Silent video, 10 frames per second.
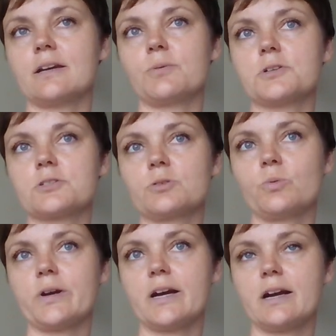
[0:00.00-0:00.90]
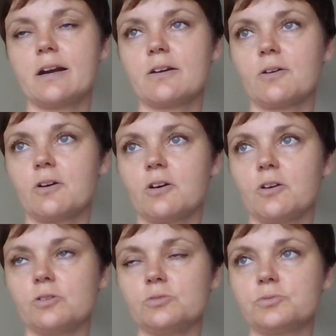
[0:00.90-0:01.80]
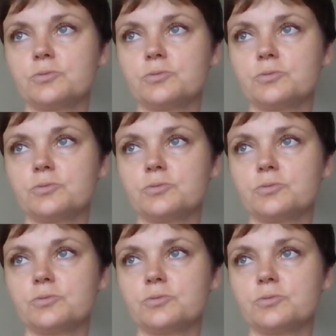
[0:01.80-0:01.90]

I was aware of